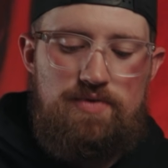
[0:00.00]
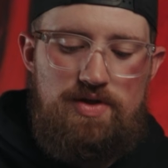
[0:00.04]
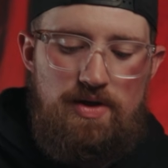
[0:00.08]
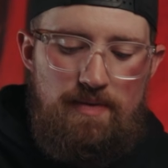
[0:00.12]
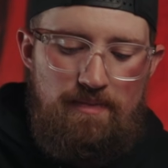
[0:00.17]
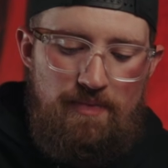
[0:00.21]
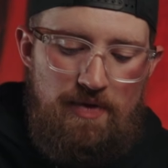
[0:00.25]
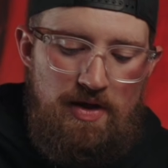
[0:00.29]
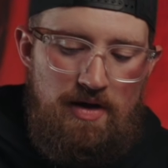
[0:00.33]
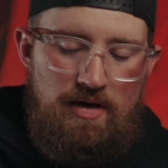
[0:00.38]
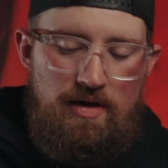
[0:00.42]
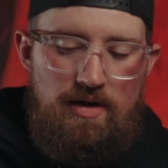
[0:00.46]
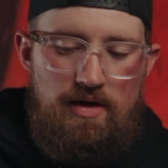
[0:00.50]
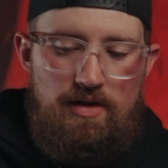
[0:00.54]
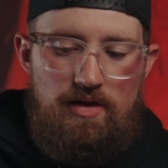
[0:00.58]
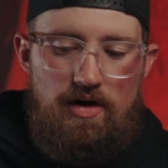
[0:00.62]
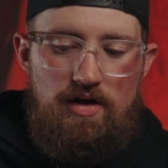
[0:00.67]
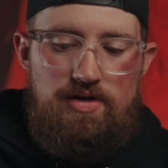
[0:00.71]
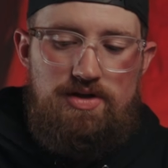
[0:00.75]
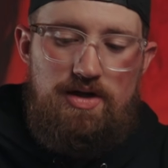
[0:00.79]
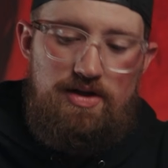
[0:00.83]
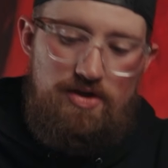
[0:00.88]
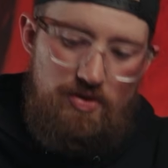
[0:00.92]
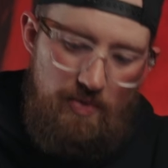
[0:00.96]
So
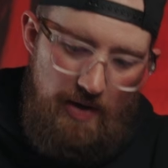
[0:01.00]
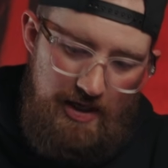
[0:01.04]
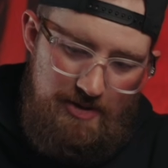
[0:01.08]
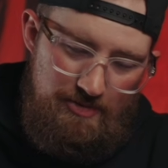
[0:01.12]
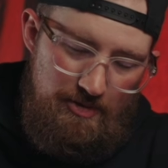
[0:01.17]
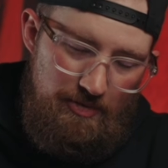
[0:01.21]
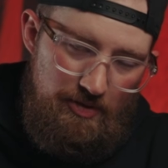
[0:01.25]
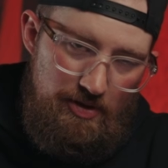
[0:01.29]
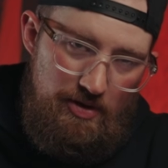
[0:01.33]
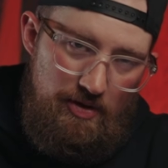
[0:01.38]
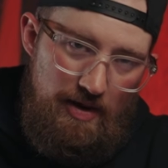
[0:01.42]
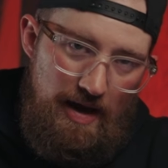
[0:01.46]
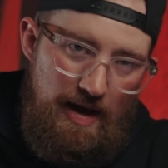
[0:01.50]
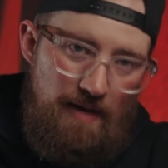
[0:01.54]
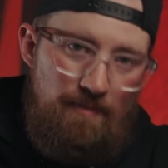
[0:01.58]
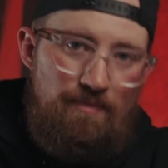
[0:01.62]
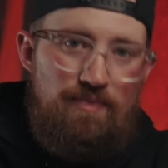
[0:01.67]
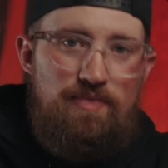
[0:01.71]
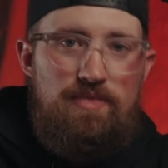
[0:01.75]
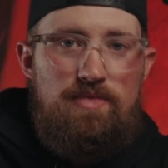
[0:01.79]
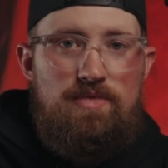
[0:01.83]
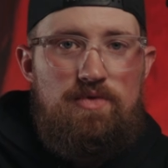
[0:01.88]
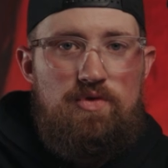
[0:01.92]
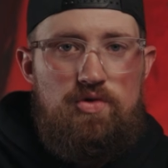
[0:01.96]
there are tons of ways people do
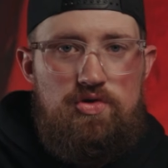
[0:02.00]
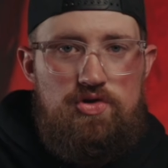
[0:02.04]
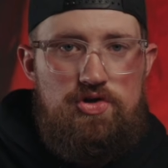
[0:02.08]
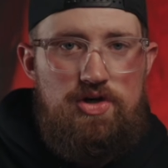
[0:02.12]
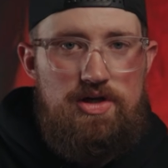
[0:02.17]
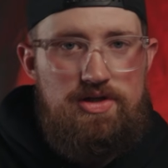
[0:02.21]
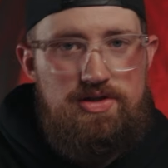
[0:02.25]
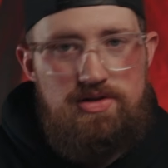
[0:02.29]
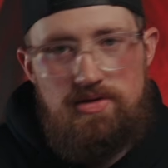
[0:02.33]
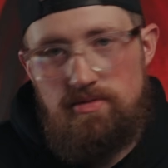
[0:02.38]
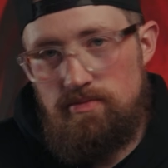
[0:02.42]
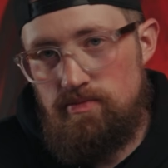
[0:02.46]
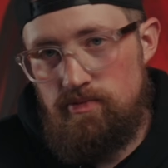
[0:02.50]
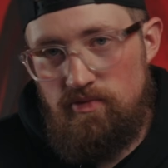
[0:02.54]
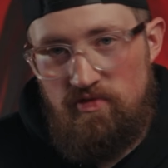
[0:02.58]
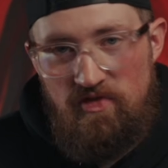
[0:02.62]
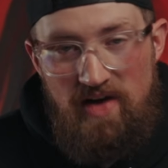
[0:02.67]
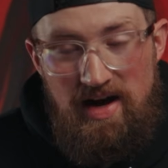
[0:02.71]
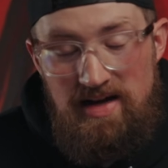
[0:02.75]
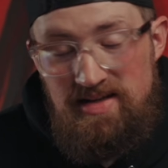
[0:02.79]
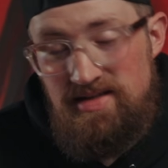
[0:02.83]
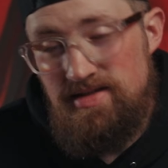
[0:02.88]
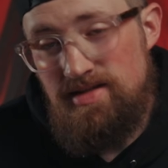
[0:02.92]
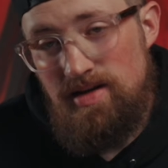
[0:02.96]
that. Just
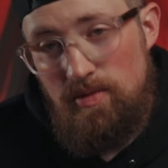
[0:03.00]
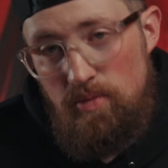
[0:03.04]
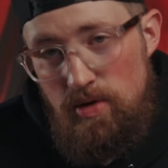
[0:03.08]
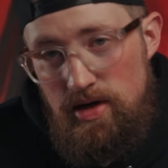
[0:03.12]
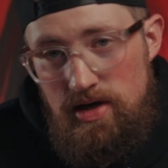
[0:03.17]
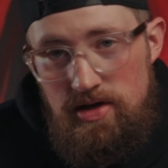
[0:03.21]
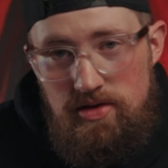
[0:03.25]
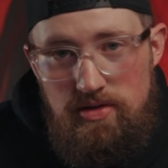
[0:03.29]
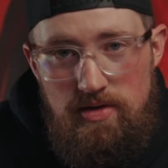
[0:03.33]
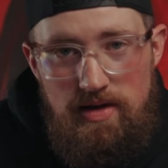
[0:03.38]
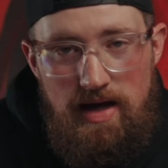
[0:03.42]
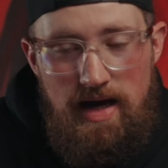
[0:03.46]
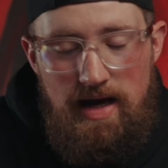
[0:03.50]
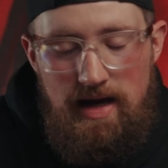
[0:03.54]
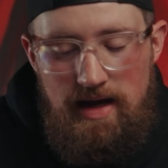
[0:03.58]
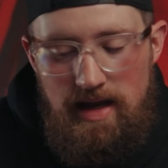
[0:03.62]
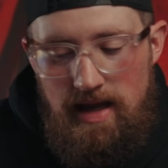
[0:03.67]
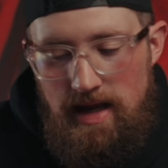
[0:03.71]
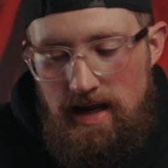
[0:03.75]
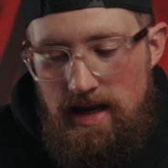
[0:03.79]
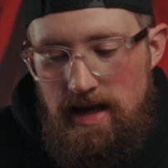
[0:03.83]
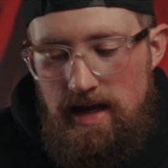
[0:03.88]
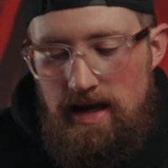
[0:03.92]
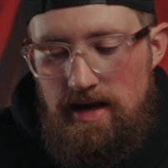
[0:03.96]
find some way to do
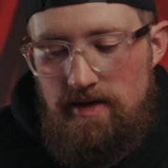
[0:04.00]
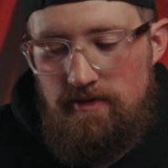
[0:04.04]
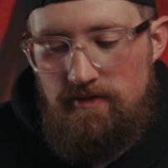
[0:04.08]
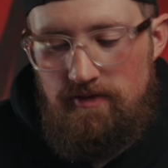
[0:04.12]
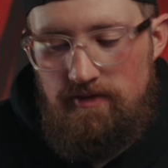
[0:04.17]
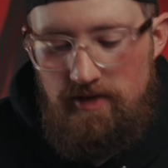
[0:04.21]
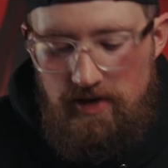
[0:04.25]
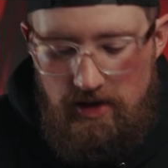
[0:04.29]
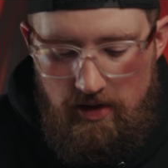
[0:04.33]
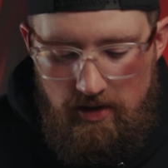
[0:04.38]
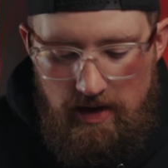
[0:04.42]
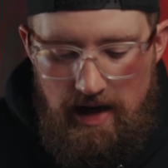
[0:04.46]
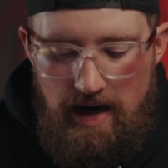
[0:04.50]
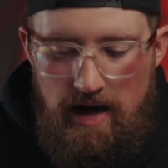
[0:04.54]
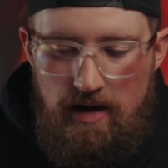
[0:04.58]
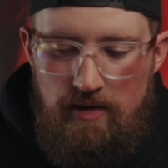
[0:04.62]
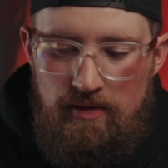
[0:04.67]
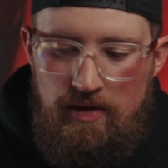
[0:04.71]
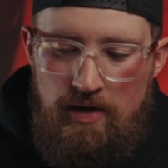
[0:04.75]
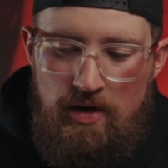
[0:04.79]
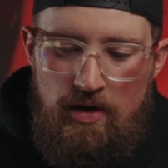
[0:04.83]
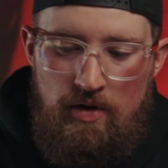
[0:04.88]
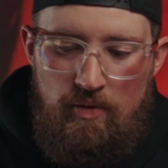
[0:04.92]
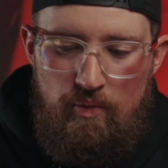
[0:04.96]
that and figure
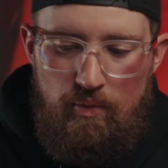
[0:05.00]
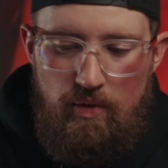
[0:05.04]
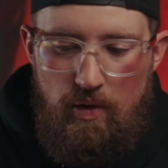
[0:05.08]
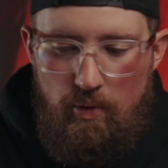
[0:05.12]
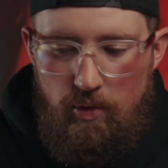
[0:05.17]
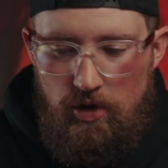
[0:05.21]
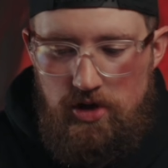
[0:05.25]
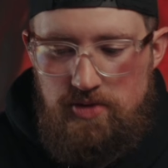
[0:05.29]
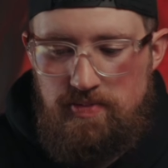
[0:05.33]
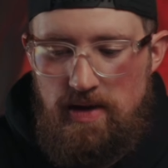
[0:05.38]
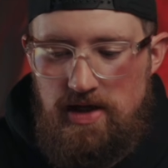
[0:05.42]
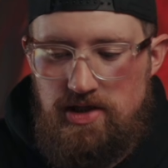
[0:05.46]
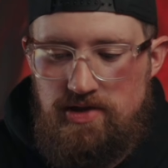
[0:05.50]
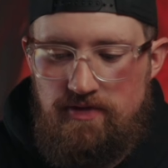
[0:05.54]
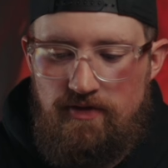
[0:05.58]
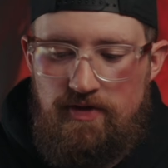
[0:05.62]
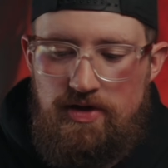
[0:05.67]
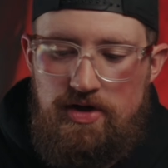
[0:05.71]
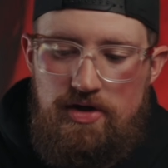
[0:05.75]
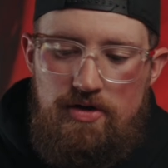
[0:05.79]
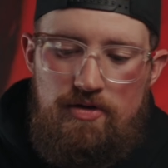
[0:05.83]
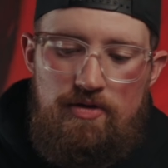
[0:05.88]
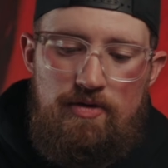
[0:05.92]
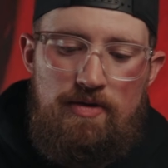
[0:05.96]
out what works best for
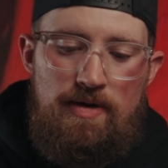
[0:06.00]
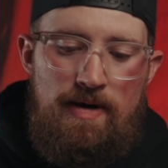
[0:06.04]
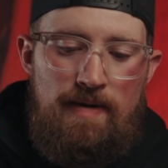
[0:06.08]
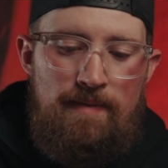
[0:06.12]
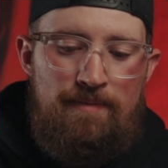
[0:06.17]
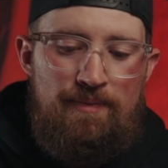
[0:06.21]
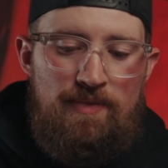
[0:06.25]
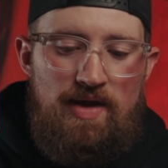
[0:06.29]
you.